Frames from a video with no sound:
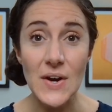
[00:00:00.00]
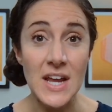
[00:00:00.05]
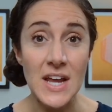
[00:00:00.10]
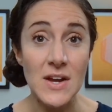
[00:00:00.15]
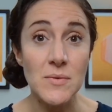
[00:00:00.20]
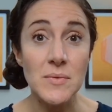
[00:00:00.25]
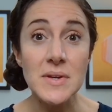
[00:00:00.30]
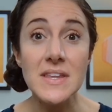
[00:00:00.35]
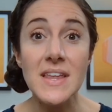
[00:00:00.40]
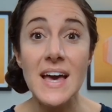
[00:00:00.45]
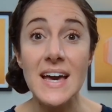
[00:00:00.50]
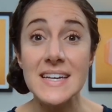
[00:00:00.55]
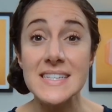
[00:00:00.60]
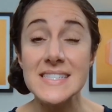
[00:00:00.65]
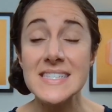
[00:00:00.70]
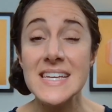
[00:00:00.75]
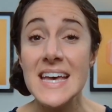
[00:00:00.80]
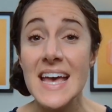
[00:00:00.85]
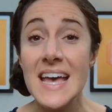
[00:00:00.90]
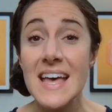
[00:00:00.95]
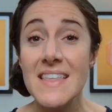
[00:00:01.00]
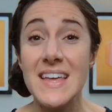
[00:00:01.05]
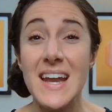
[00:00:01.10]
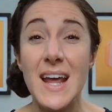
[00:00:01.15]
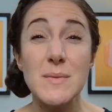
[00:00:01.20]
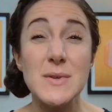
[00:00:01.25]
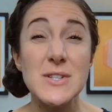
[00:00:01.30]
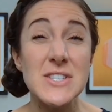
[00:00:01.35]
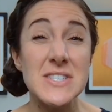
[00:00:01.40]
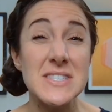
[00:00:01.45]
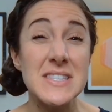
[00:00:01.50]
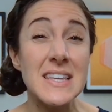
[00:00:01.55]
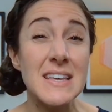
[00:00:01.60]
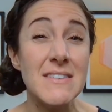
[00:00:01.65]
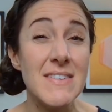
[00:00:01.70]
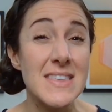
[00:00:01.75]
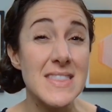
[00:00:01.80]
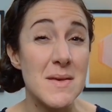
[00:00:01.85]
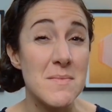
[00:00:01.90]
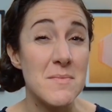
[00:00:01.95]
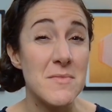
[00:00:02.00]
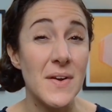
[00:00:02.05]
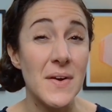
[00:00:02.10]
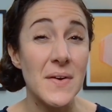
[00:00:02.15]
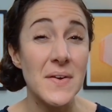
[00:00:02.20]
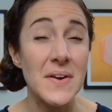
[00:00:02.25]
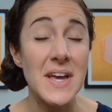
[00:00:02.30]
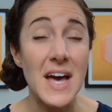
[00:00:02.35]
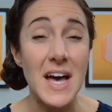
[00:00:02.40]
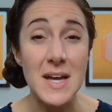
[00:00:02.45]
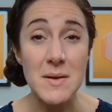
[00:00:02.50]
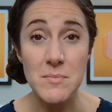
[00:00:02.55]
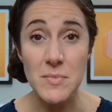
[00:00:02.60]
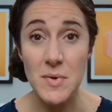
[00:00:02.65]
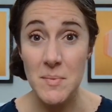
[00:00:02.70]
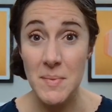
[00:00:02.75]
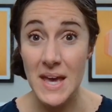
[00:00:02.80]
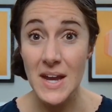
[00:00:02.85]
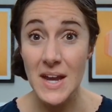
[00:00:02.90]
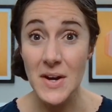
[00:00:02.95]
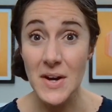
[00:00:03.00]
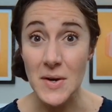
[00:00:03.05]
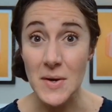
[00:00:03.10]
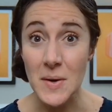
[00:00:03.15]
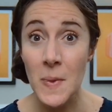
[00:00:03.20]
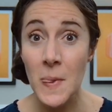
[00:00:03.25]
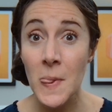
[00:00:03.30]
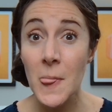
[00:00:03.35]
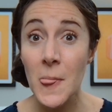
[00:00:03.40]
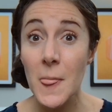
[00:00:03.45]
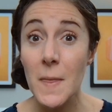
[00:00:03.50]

and I realized that I was just leaving them very unprepared